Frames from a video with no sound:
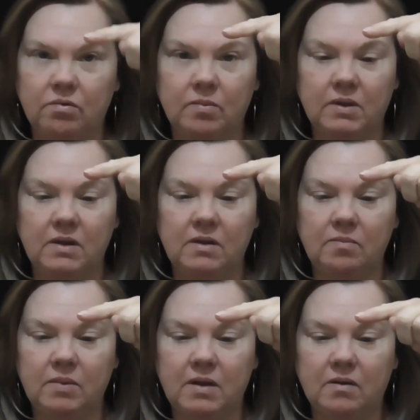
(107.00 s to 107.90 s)
probably
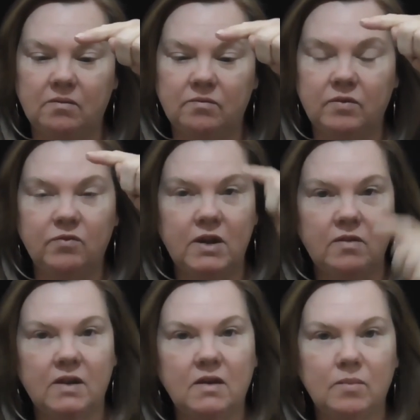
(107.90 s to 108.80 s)
about
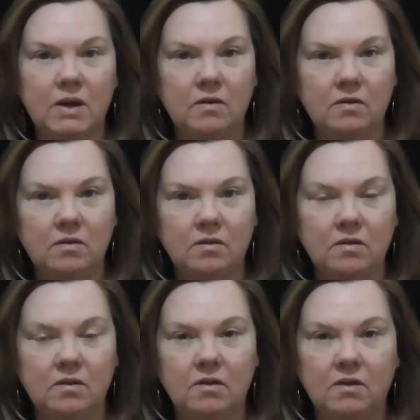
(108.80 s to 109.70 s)
15 centimetres
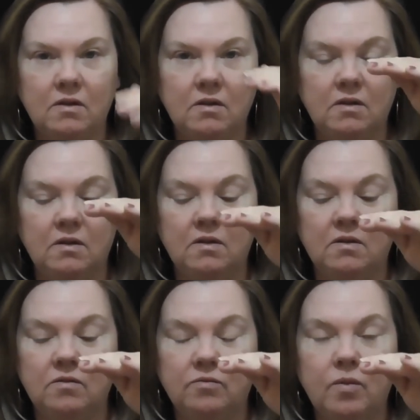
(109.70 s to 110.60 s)

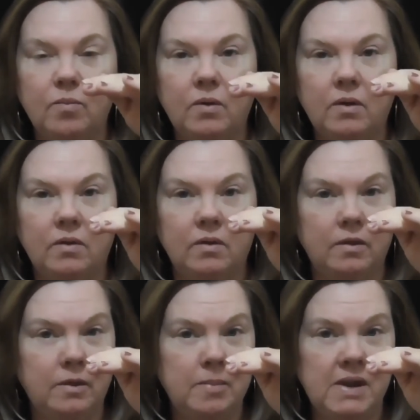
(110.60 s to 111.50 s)
from
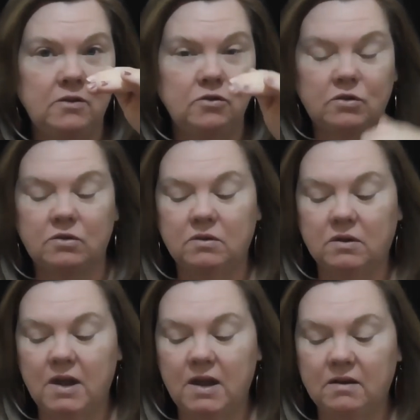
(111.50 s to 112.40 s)
the bench,
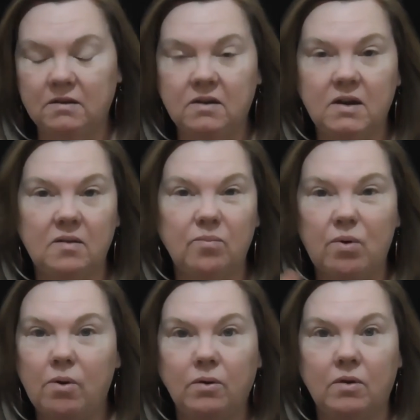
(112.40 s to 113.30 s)
and it
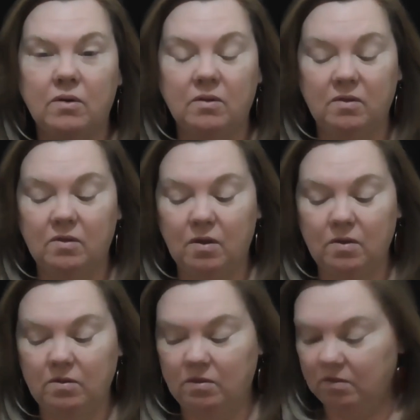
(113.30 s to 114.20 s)
broke. So
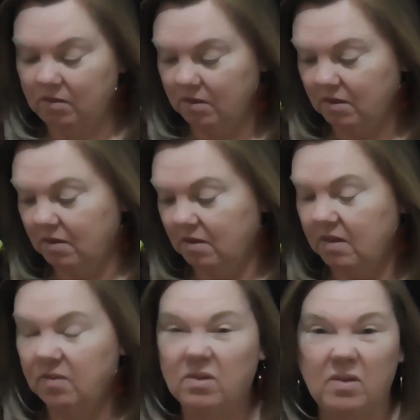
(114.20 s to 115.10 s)

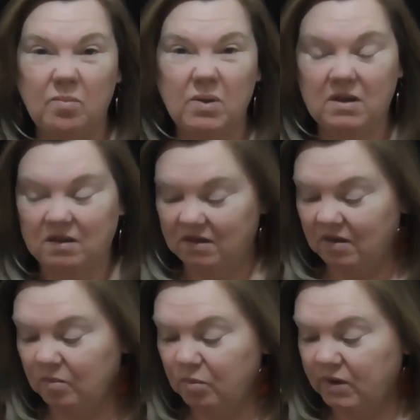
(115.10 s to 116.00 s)
that was a bit
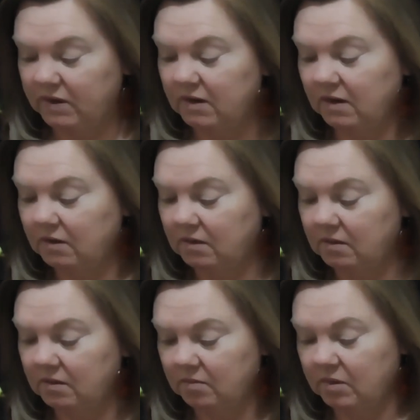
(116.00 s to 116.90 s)
disappointing,
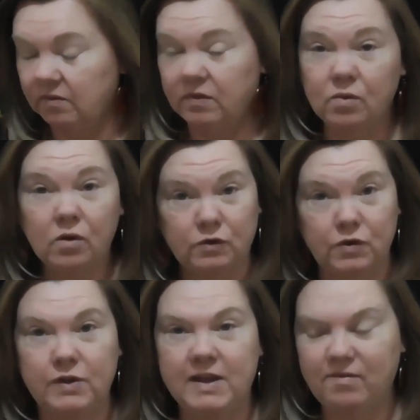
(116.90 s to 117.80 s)
but I've still got
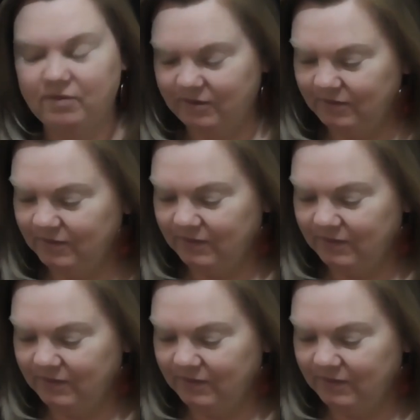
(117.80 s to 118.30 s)
2 left.